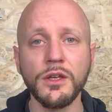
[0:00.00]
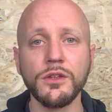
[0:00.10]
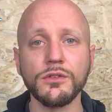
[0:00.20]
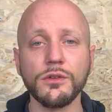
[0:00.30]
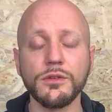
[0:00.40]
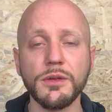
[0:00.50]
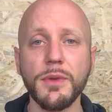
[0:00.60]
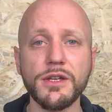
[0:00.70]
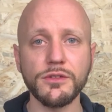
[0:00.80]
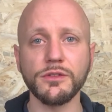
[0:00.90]
So
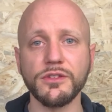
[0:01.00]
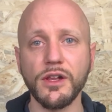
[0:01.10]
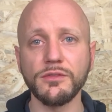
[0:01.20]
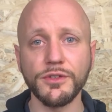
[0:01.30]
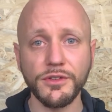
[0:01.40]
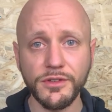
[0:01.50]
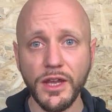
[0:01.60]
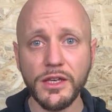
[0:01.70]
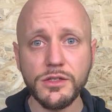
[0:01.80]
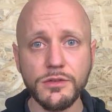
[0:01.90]
imagine yourself on a
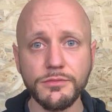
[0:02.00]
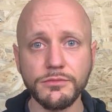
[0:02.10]
stage.